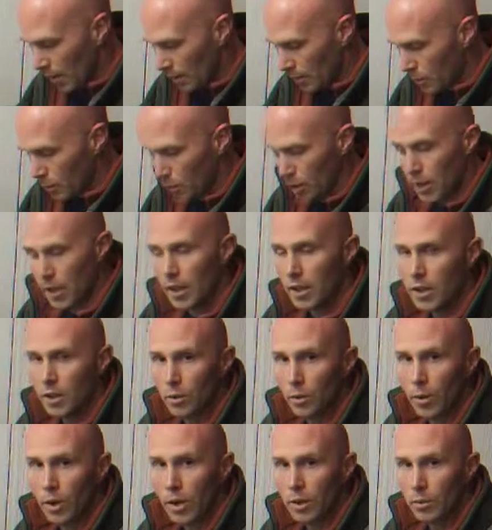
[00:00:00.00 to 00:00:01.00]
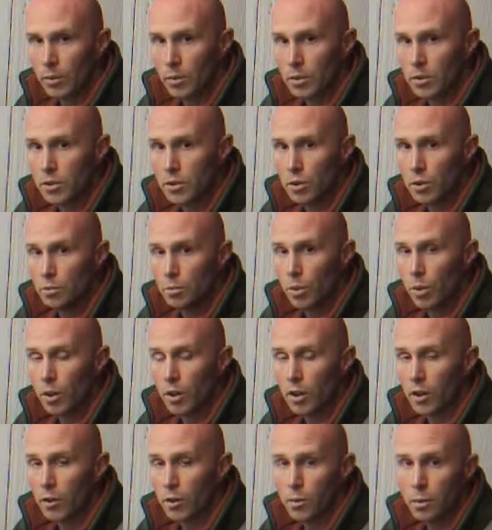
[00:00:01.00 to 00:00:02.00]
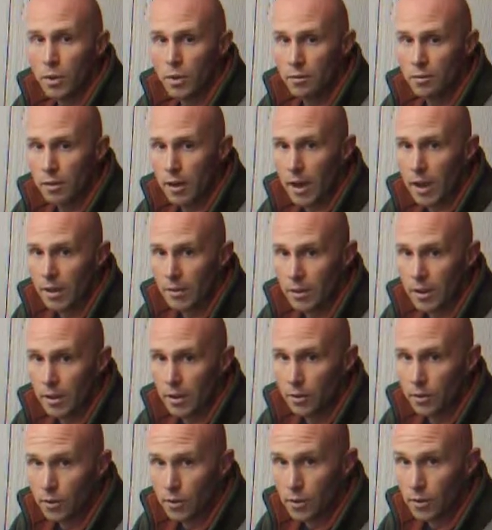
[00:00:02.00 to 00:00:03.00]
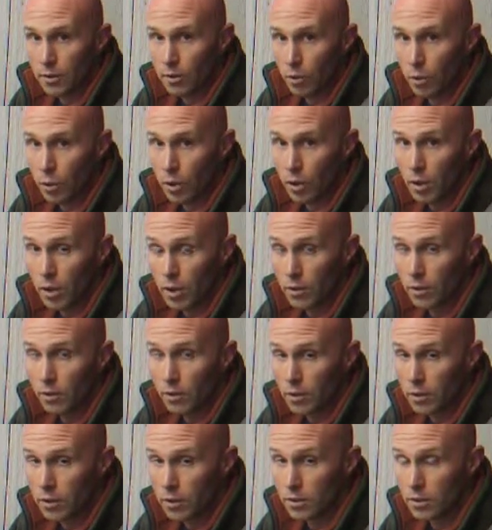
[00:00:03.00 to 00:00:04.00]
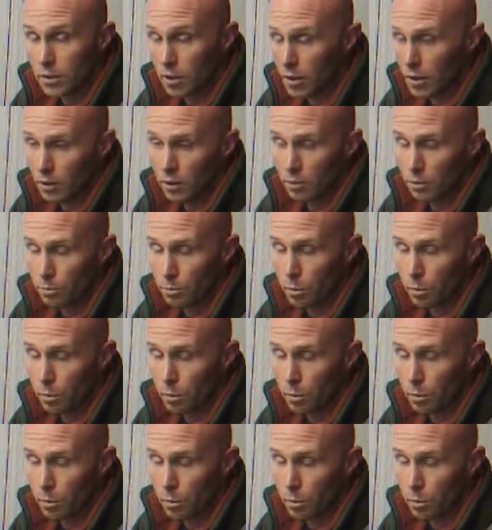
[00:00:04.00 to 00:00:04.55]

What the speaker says: So the ending weight was 2.35 ounces for a difference of